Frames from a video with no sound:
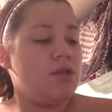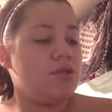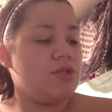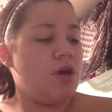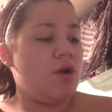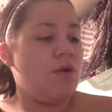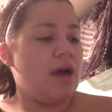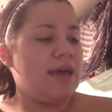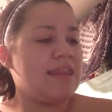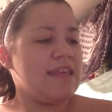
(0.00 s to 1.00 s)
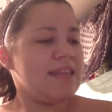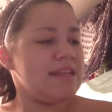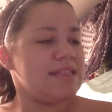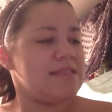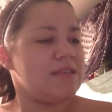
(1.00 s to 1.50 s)
So I think
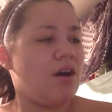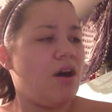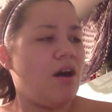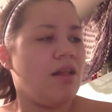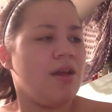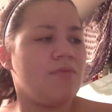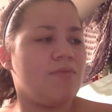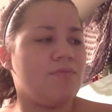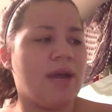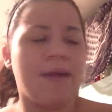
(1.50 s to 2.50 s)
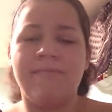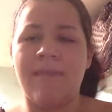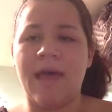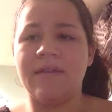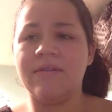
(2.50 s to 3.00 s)
that's all I would
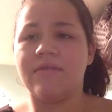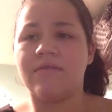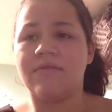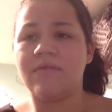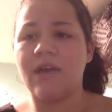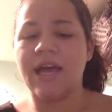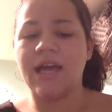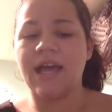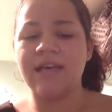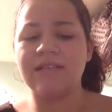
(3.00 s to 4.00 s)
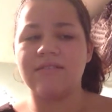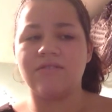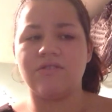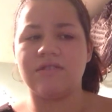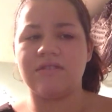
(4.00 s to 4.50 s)
recommend, I guess.
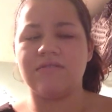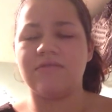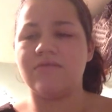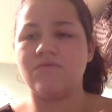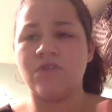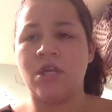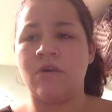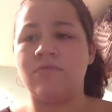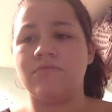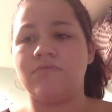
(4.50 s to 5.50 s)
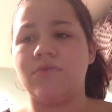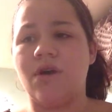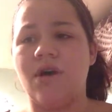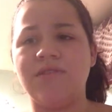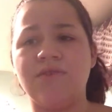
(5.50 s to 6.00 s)
Just,
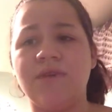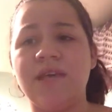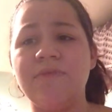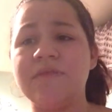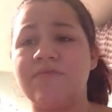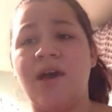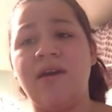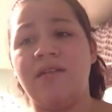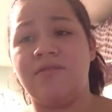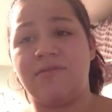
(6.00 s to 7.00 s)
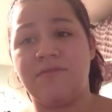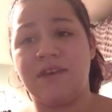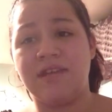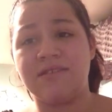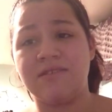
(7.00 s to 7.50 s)
also keep a smile on your
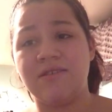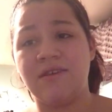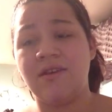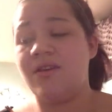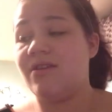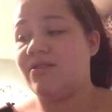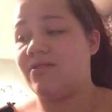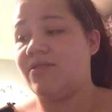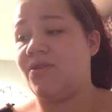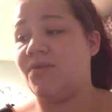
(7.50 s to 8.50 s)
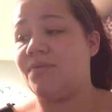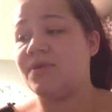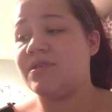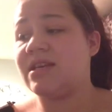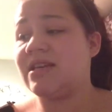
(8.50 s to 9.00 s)
face. The
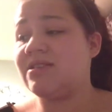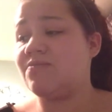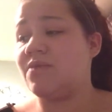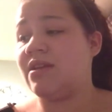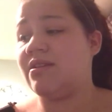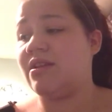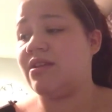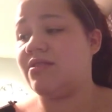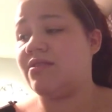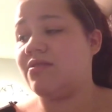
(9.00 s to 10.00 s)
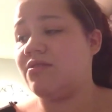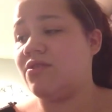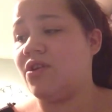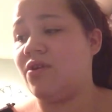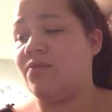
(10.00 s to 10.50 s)
worst thing is when,
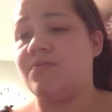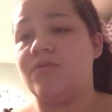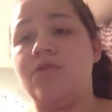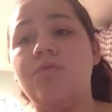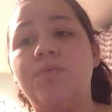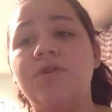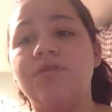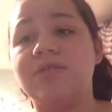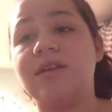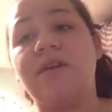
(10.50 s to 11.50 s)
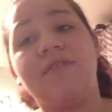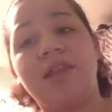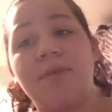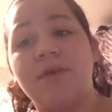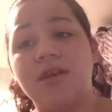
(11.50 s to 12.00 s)
you put yourself in
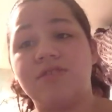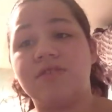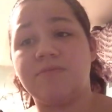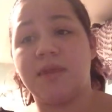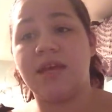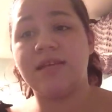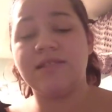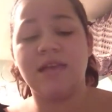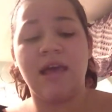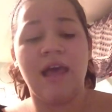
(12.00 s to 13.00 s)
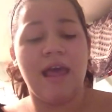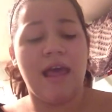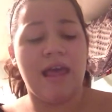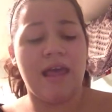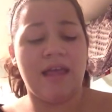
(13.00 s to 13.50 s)
that patient's place
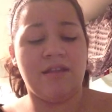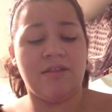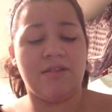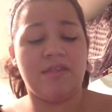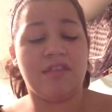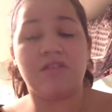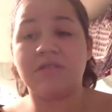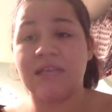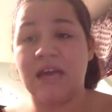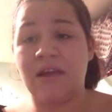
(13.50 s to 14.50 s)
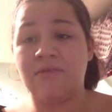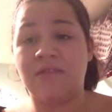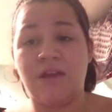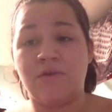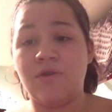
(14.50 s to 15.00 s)
and they're scared,
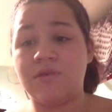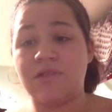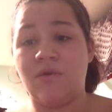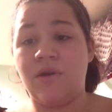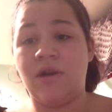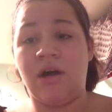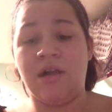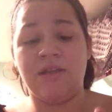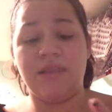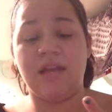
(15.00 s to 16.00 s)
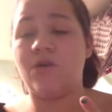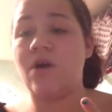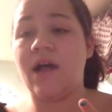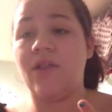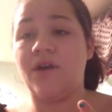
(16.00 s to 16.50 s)
they don't know what's going on, they don't
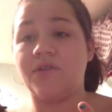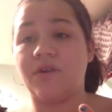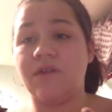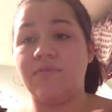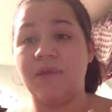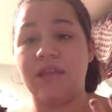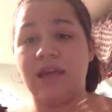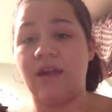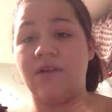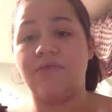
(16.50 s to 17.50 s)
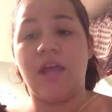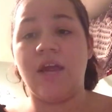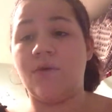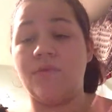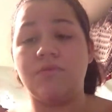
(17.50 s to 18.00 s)
know how long they're going to be there, they
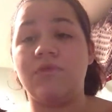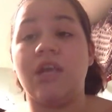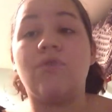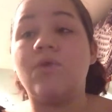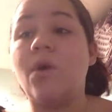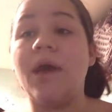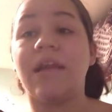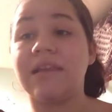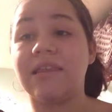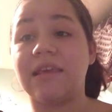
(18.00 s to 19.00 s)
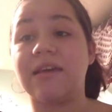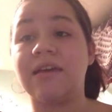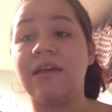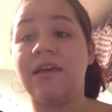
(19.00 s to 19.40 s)
don't know anything,